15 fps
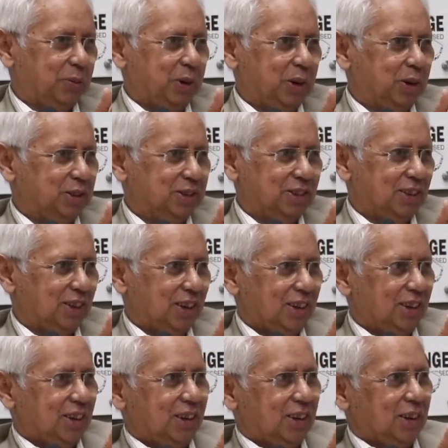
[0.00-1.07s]
because
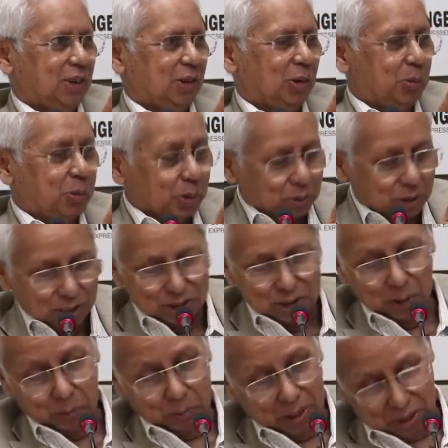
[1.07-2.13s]
you will be very
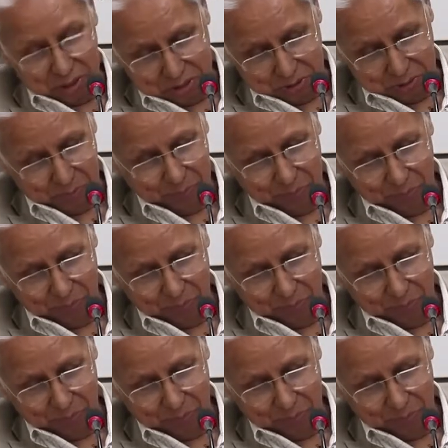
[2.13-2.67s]
surprised.